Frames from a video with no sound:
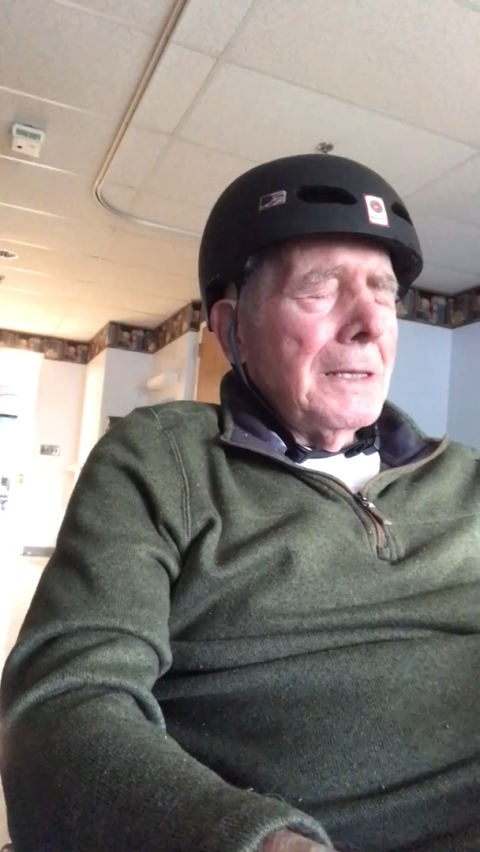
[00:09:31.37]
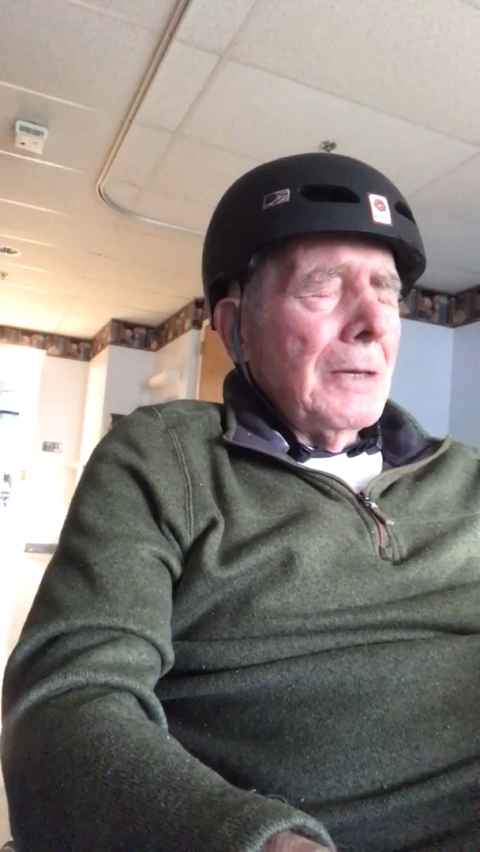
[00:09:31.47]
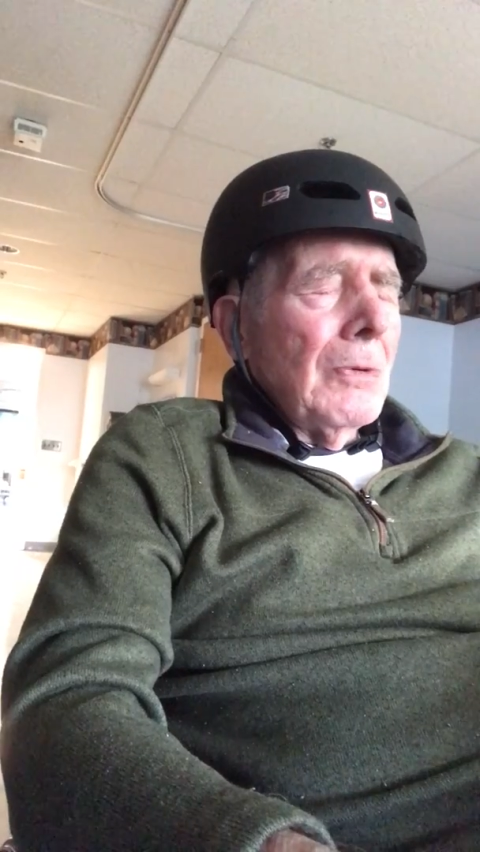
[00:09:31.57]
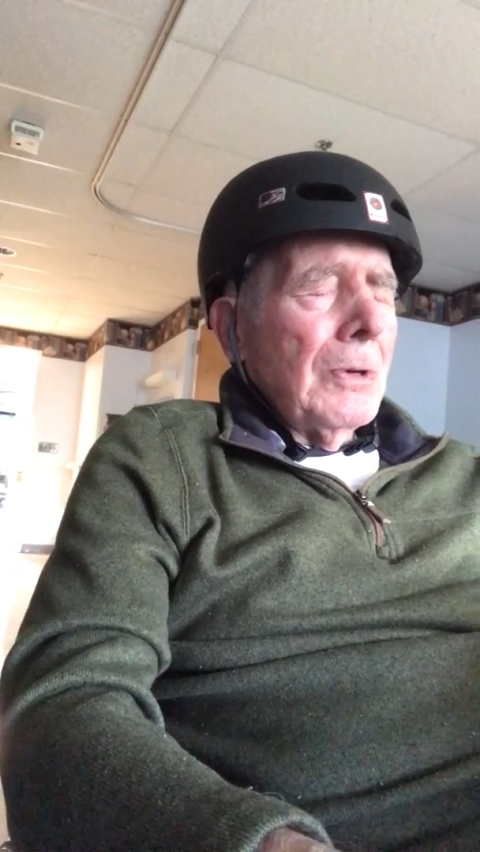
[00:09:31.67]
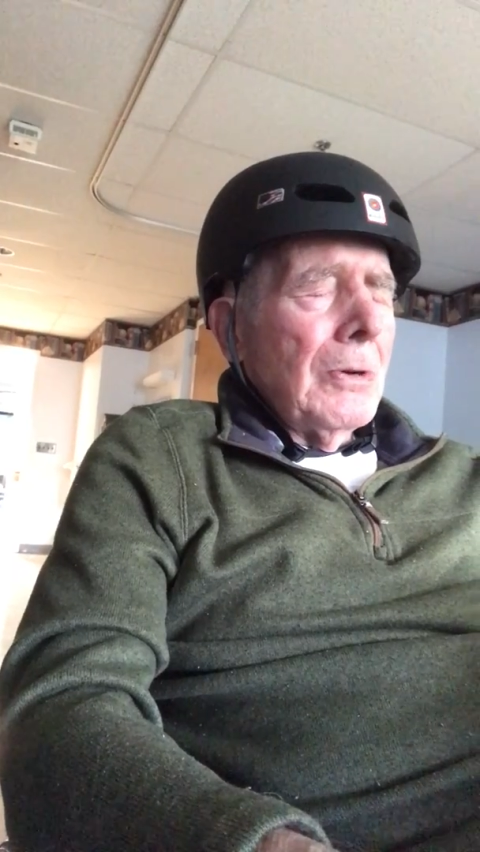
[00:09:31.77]

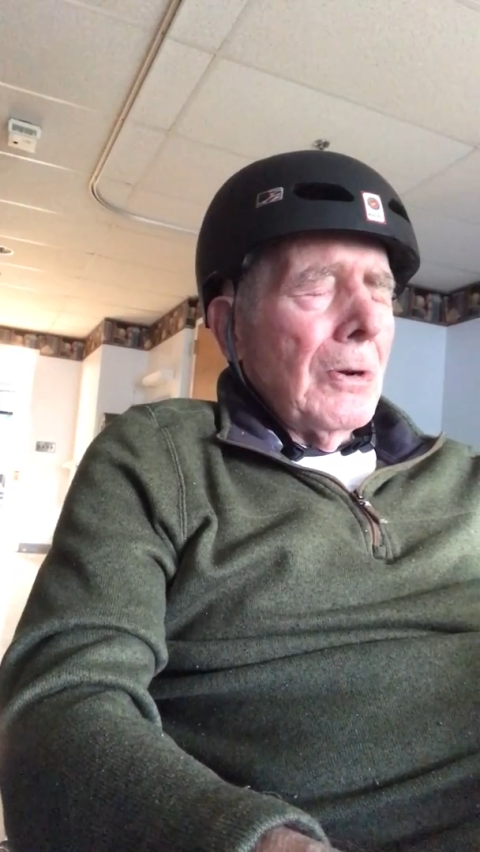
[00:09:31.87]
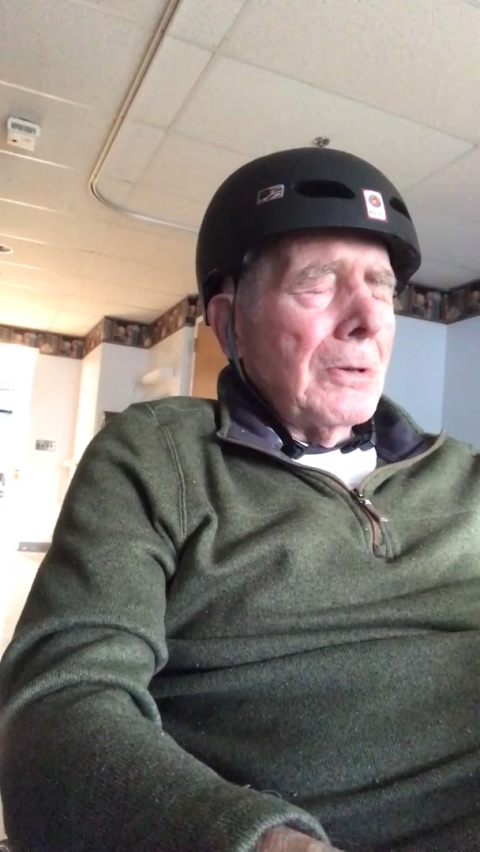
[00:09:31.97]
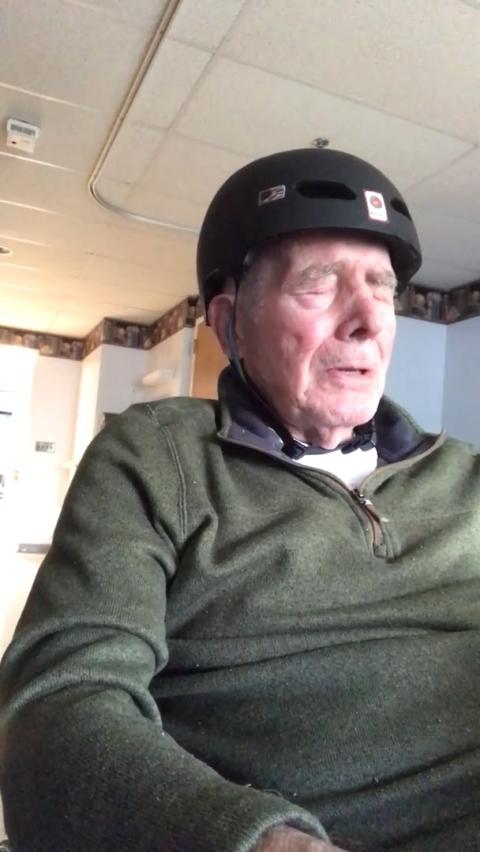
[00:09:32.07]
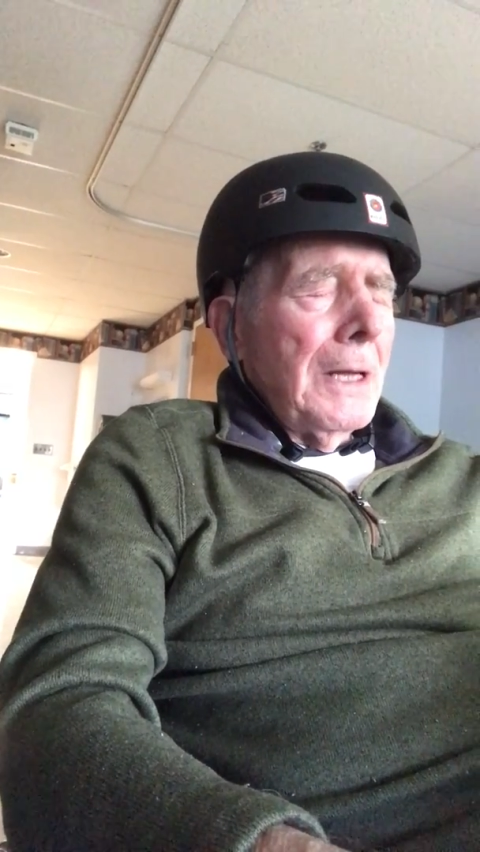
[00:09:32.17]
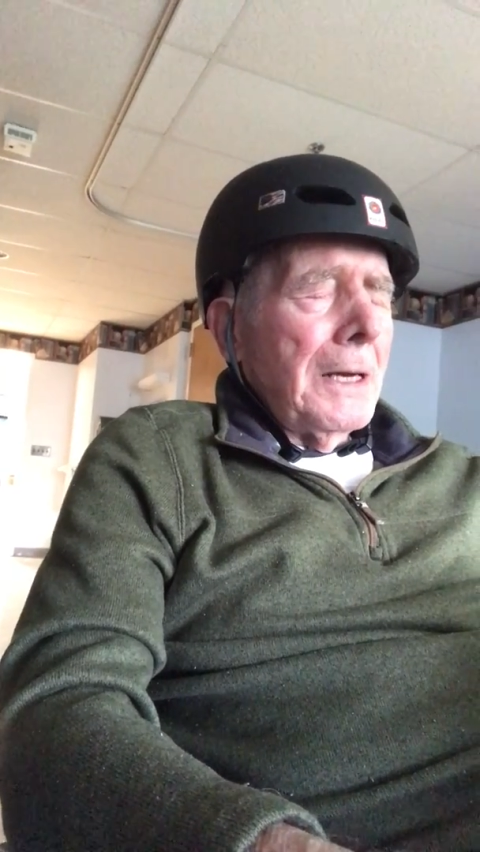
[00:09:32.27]
They wrote an
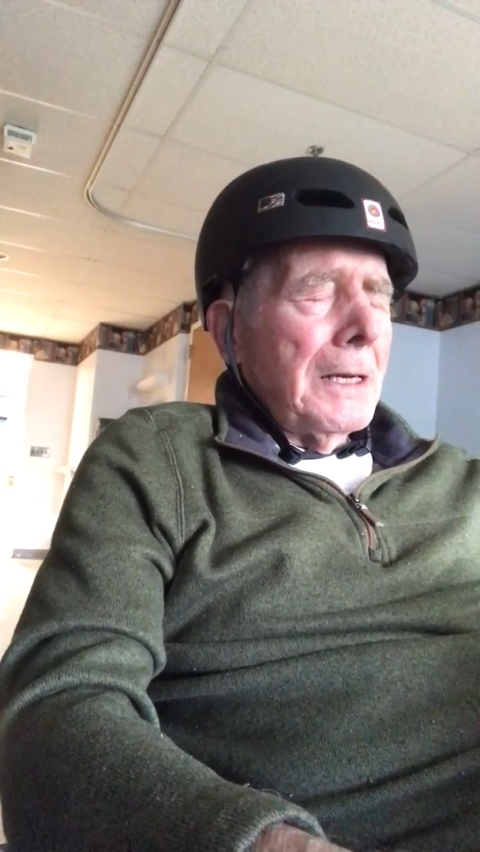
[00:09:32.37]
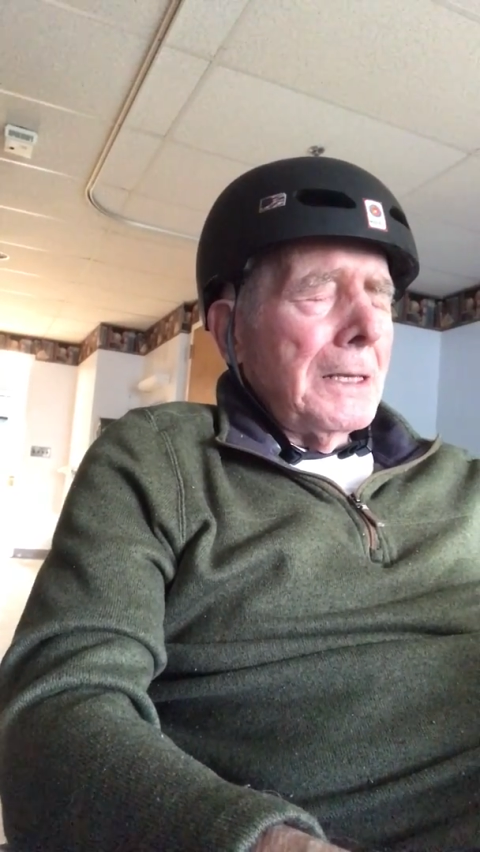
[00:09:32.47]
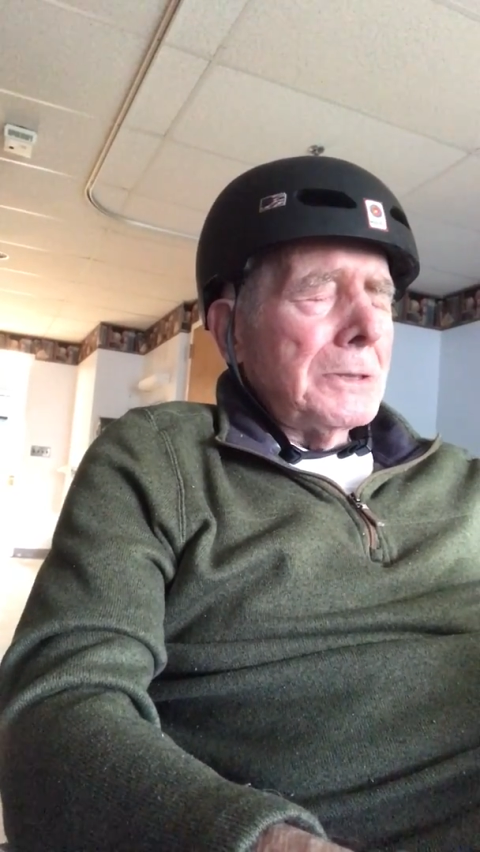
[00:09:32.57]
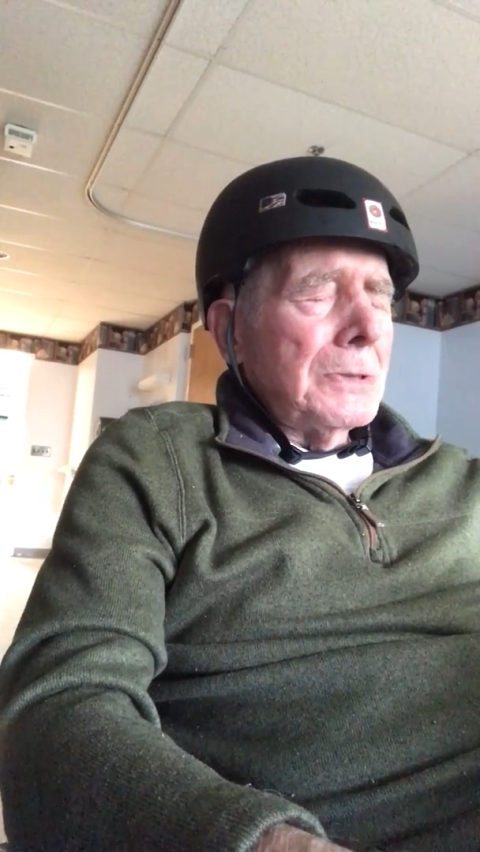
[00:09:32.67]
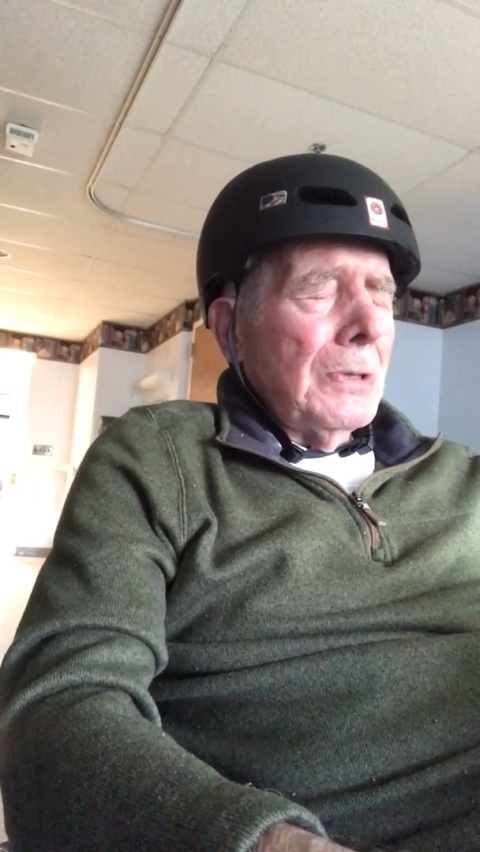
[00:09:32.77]
article on it.
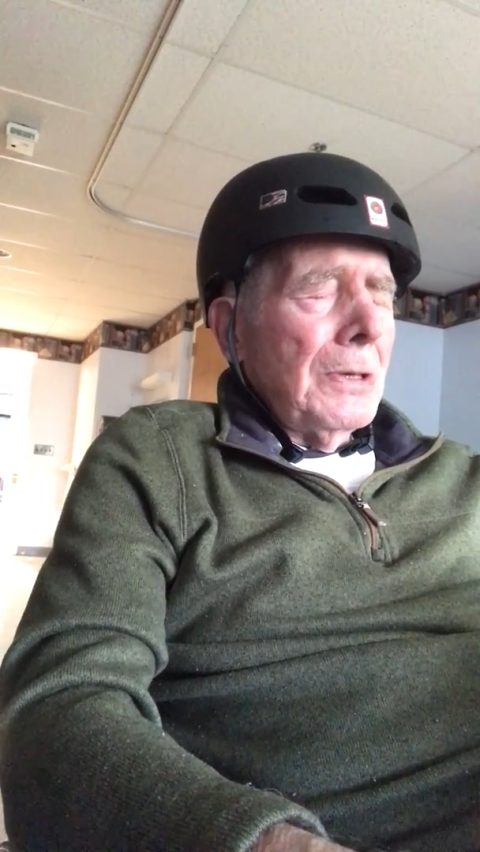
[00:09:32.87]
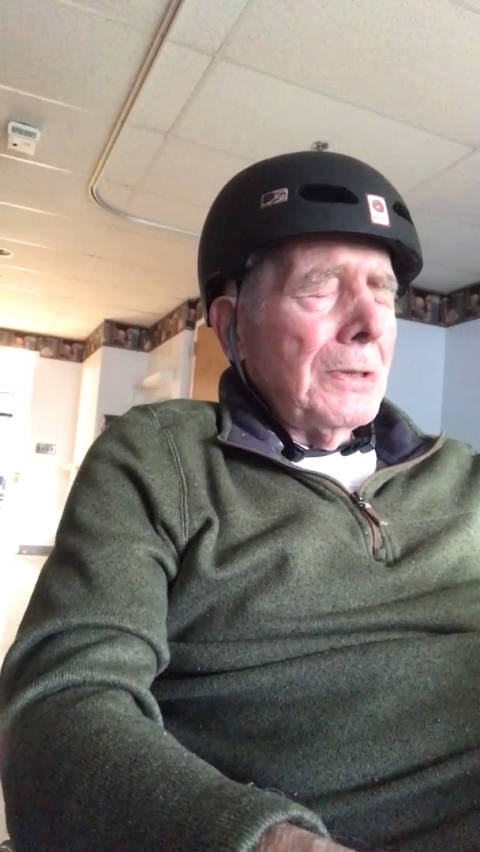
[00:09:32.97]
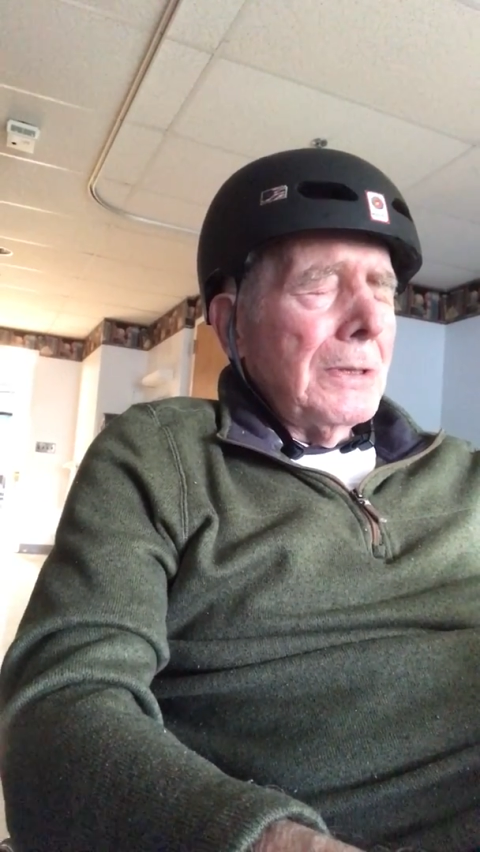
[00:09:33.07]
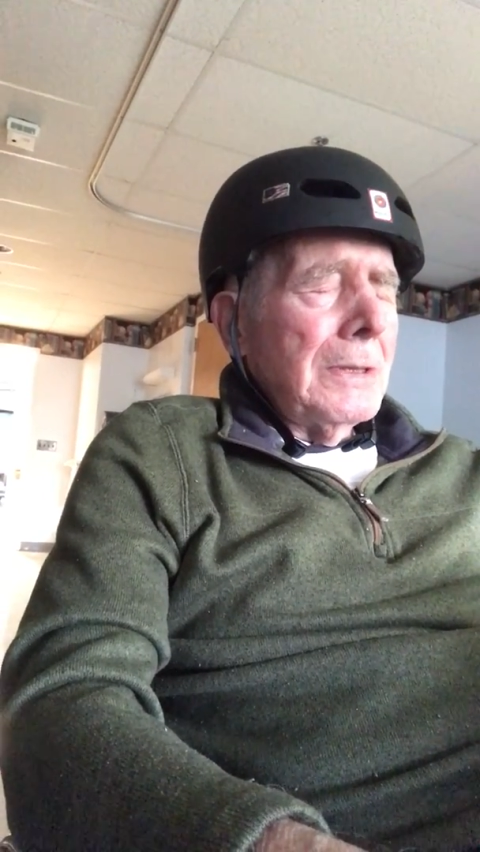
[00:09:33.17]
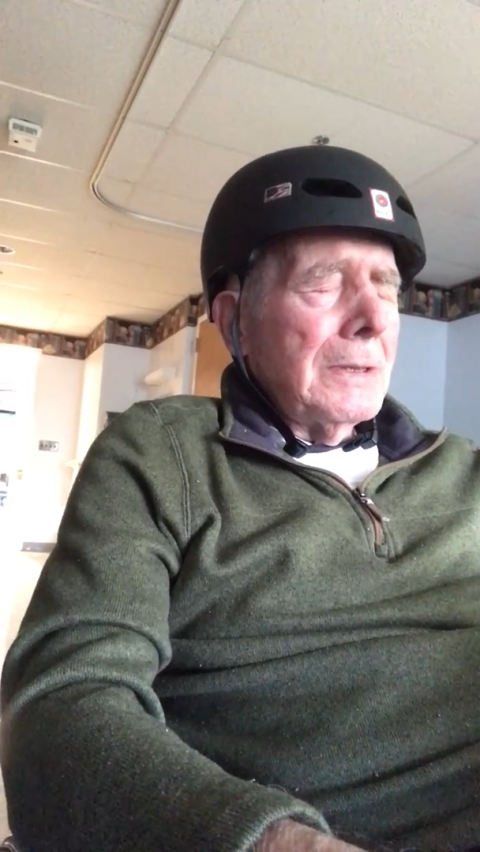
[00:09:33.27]
It's called